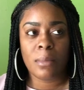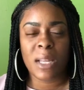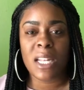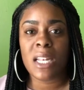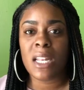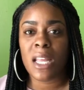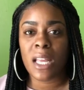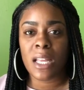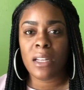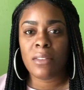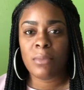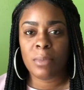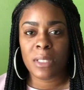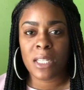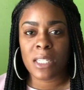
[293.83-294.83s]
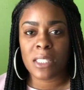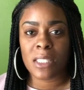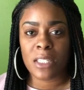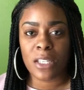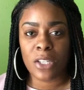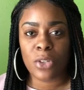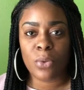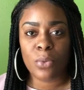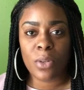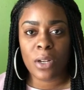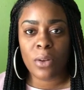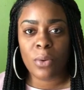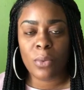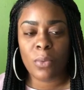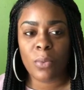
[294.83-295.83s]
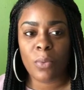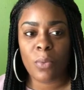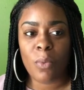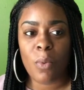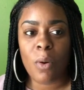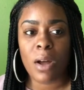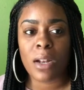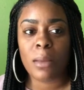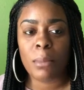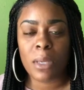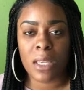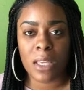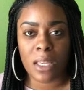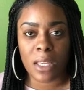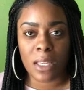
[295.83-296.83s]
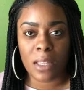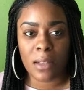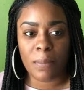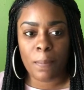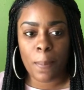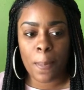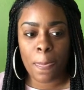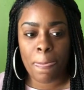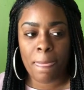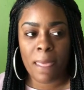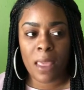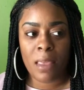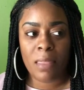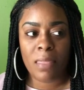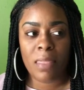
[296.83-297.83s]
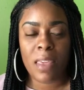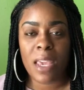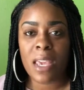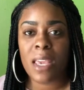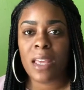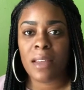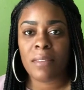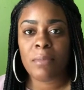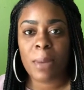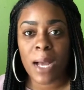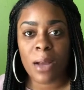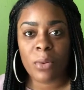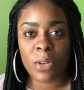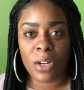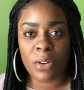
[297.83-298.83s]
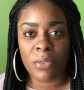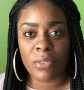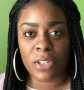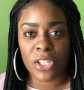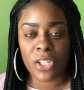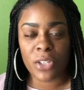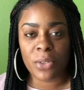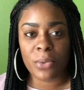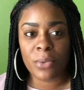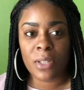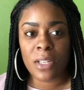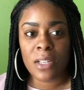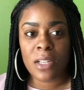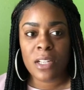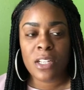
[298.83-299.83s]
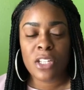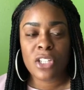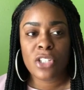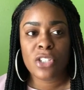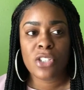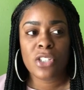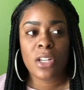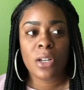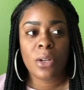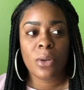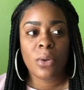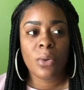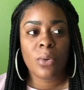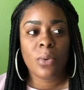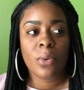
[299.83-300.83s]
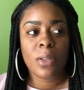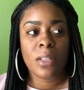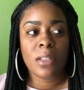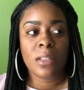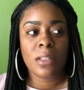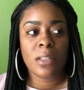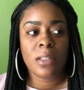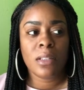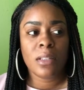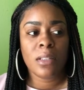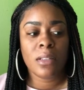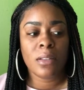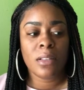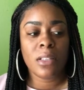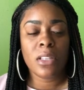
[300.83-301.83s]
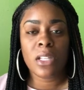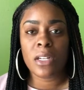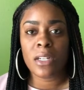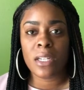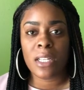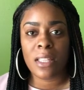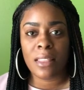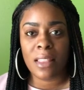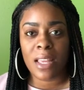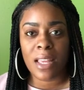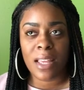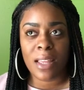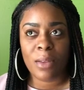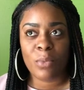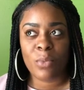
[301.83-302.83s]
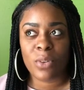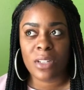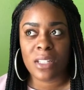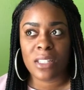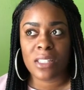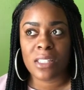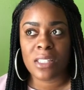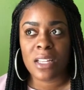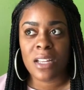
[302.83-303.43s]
a negative place that you don't want to be in, they have power over you. So learning that was